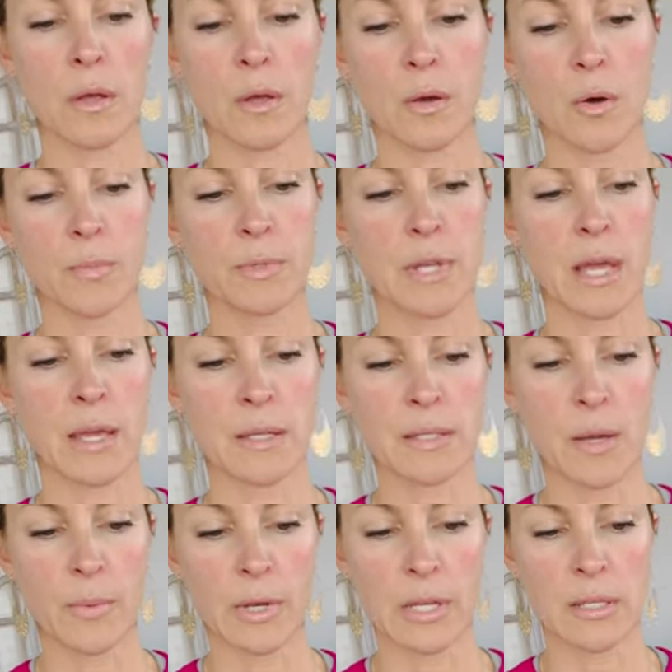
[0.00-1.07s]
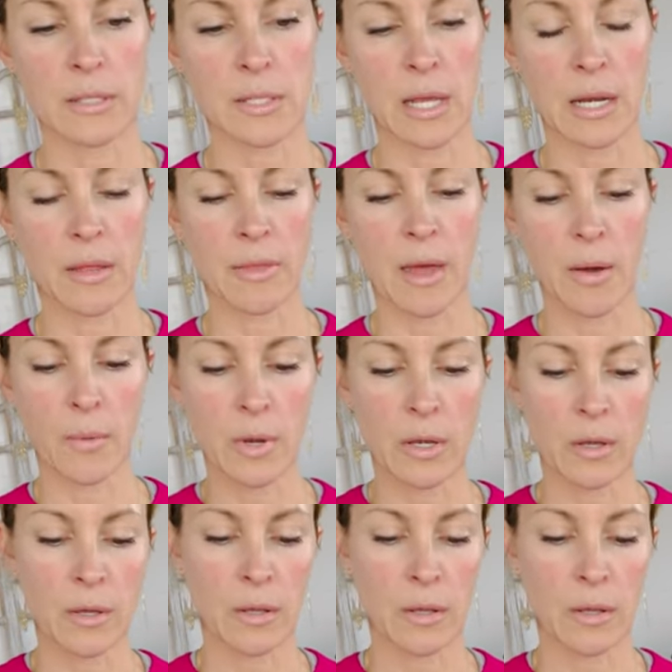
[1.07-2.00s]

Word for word: oops, I guess I went inside on that one.